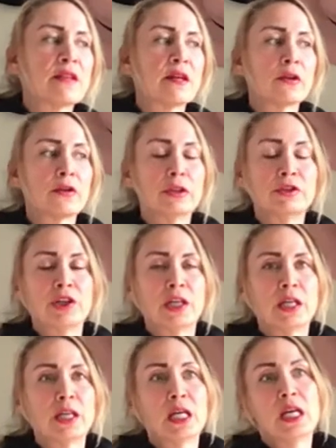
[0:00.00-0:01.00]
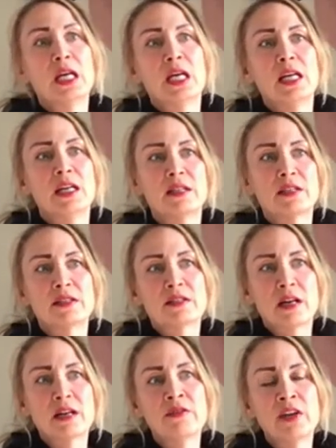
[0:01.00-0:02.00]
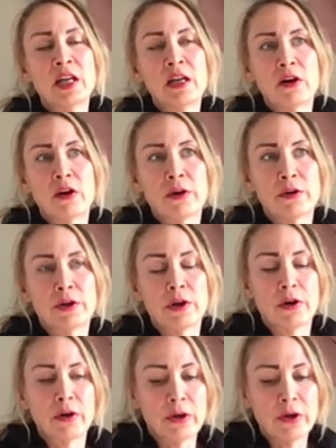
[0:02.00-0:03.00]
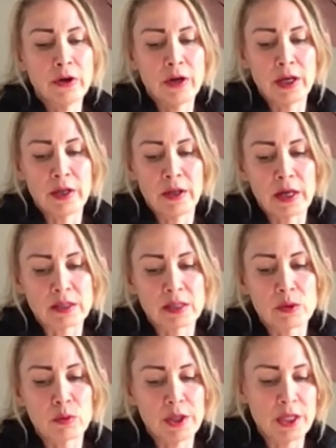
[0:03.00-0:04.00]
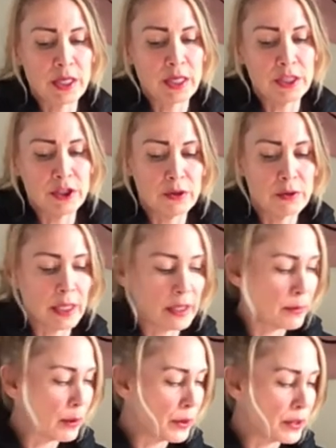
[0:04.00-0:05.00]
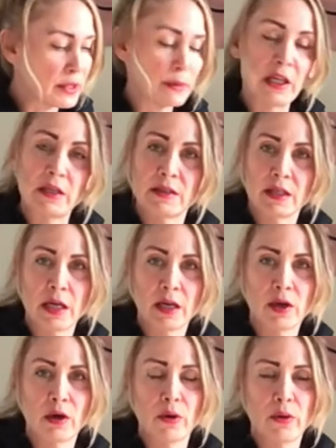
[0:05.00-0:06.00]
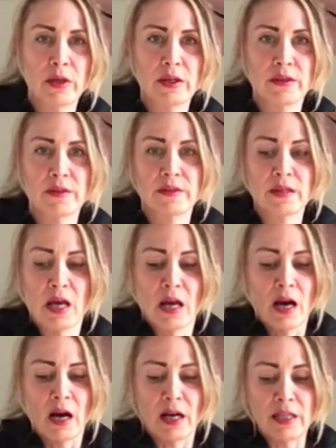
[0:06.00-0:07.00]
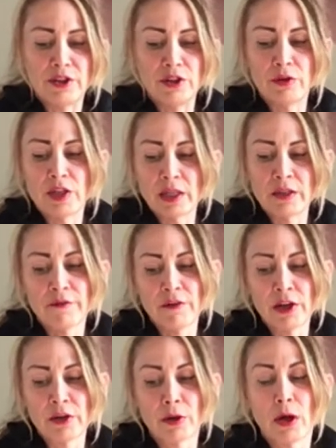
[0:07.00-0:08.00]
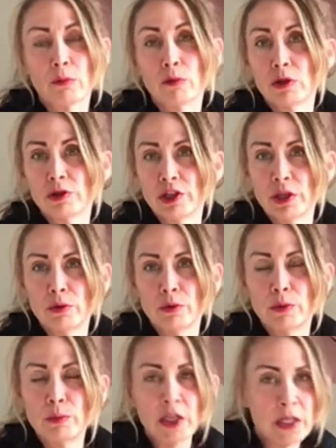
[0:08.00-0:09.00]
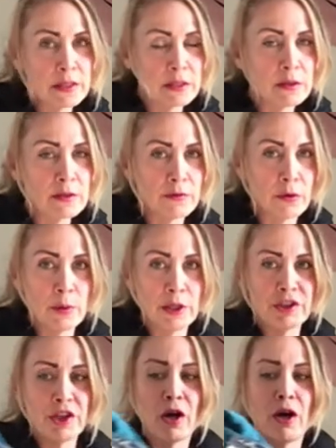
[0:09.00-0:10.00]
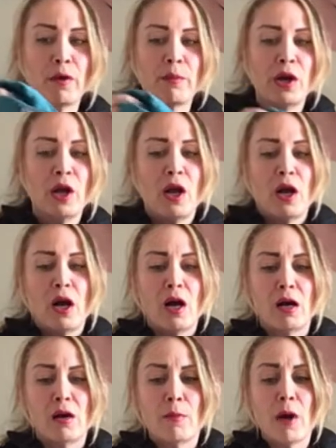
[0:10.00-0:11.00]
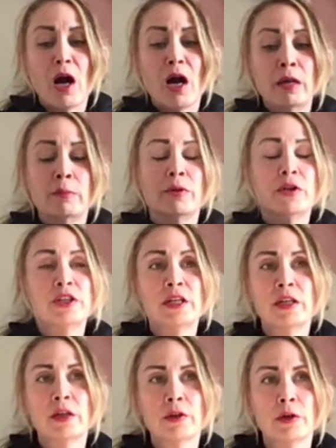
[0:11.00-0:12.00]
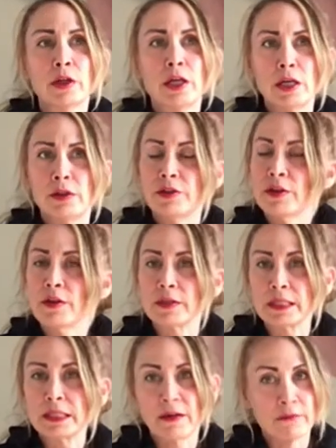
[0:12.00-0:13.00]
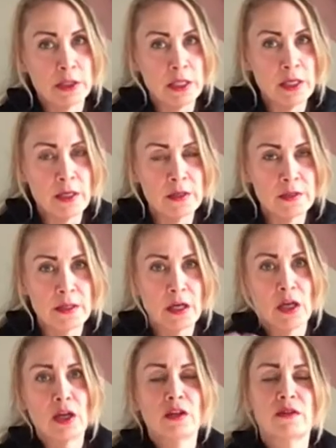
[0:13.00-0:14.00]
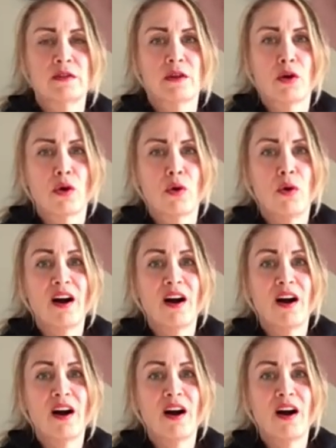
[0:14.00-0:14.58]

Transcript: that are legit. It's kind of getting harder and harder. And that's the one thing I do like about this place that I go is I do tend to find a lot more genuine pieces for my shop. Um, I'm particularly into the 70s, so